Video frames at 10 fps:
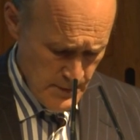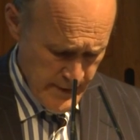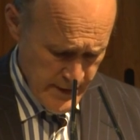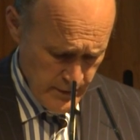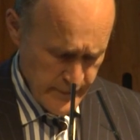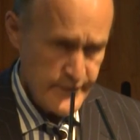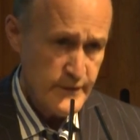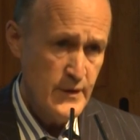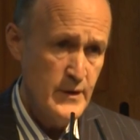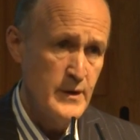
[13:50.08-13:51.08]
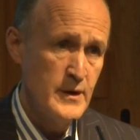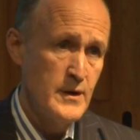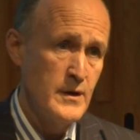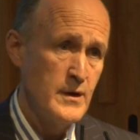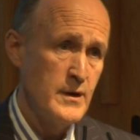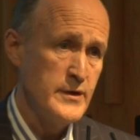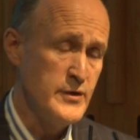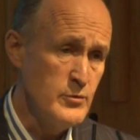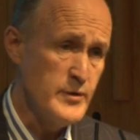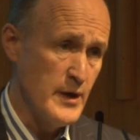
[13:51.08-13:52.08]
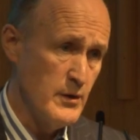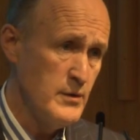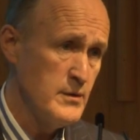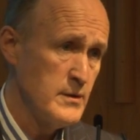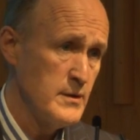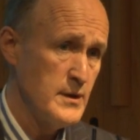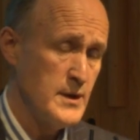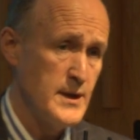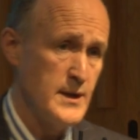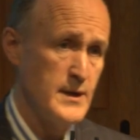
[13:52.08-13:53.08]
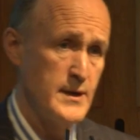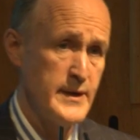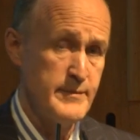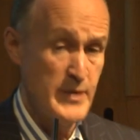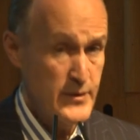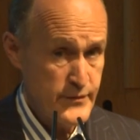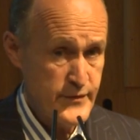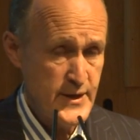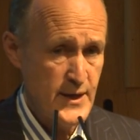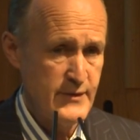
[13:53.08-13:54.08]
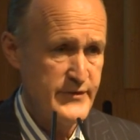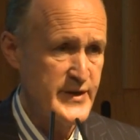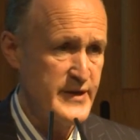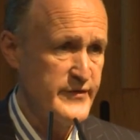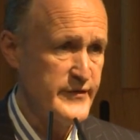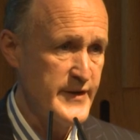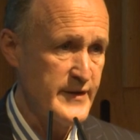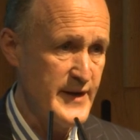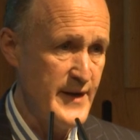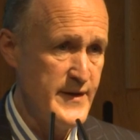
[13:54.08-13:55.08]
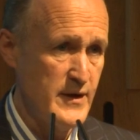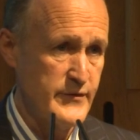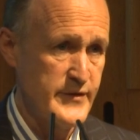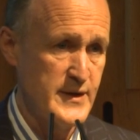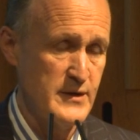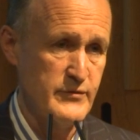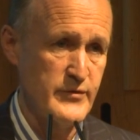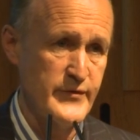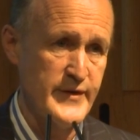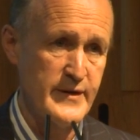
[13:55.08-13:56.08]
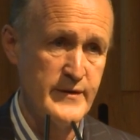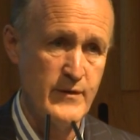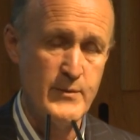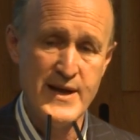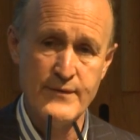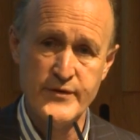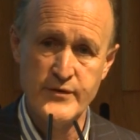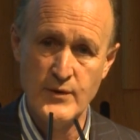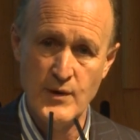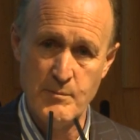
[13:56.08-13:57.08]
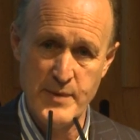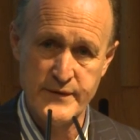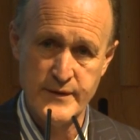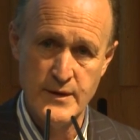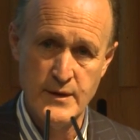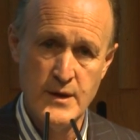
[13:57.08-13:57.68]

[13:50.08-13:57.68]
Because you know, in both the higher education sector and the arts and cultural sector, that we have to do a lot better.